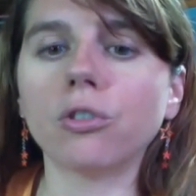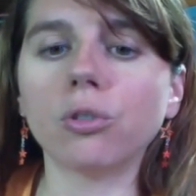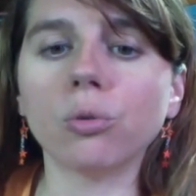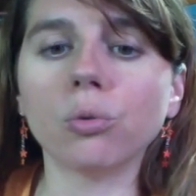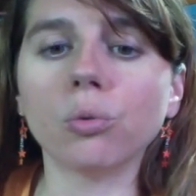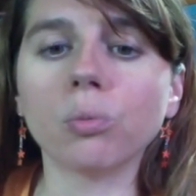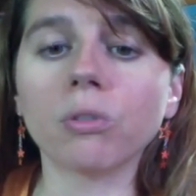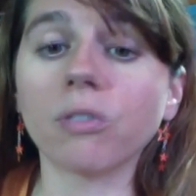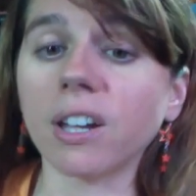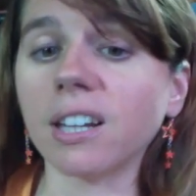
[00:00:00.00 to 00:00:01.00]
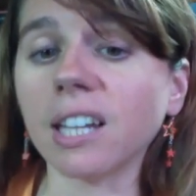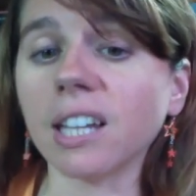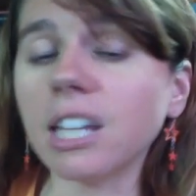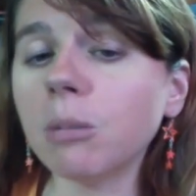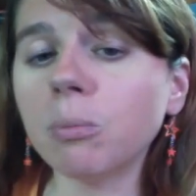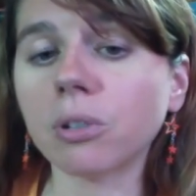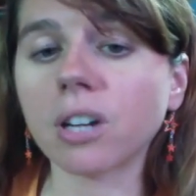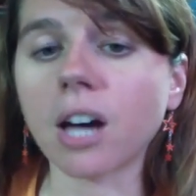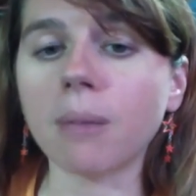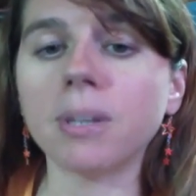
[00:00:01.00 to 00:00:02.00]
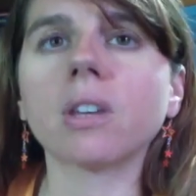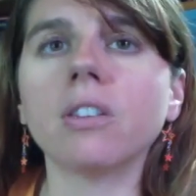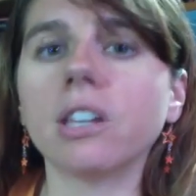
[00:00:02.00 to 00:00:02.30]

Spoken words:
to providing ebook copies.